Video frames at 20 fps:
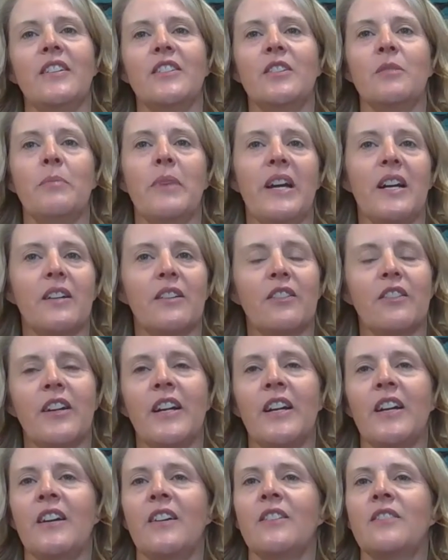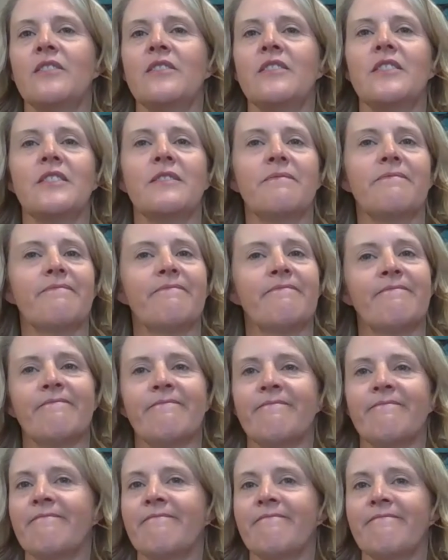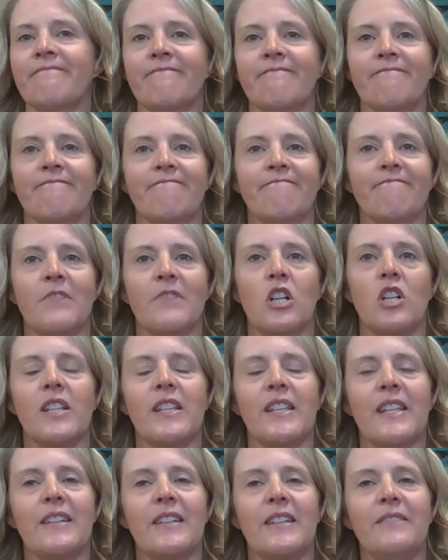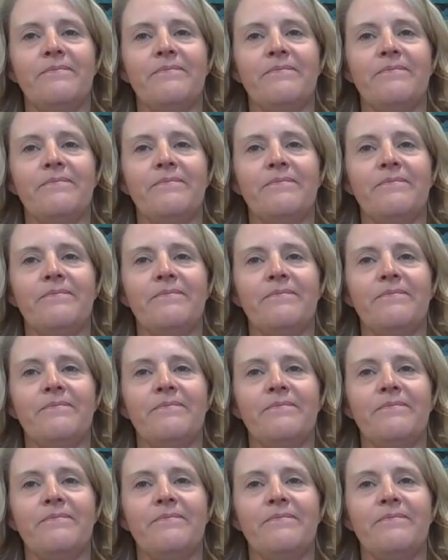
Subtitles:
your background, all of that?